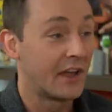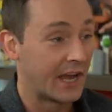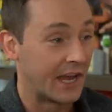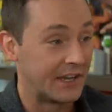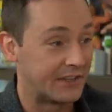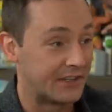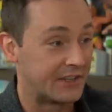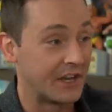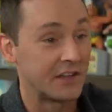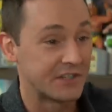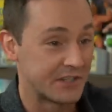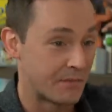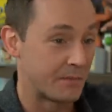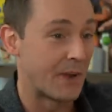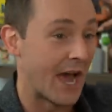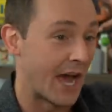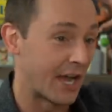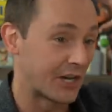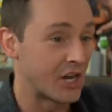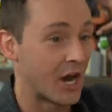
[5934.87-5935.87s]
It doesn't
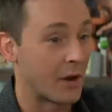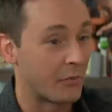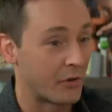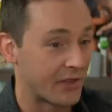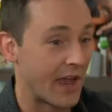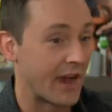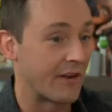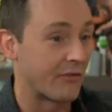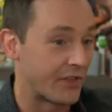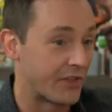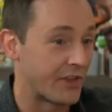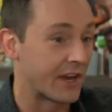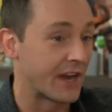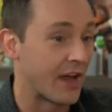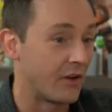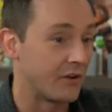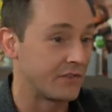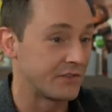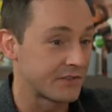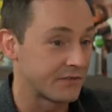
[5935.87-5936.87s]
match up with everything
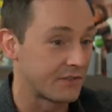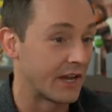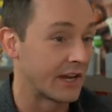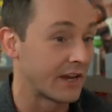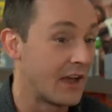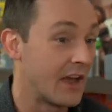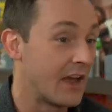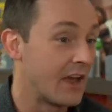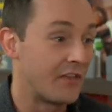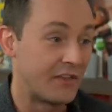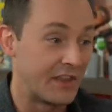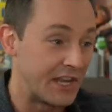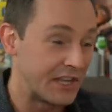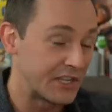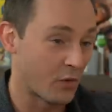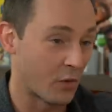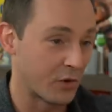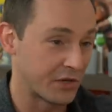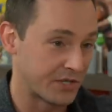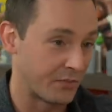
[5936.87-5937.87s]
else. Like these
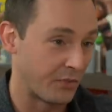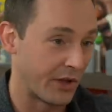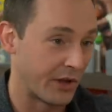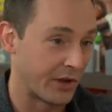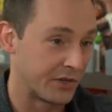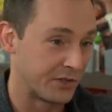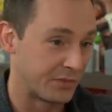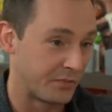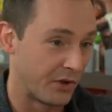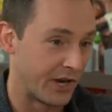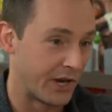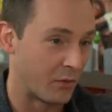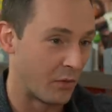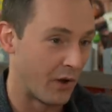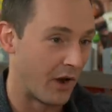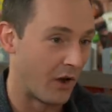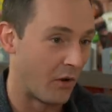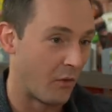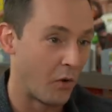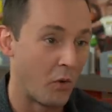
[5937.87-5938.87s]
sorts of players played
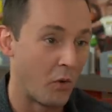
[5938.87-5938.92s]
well. Well,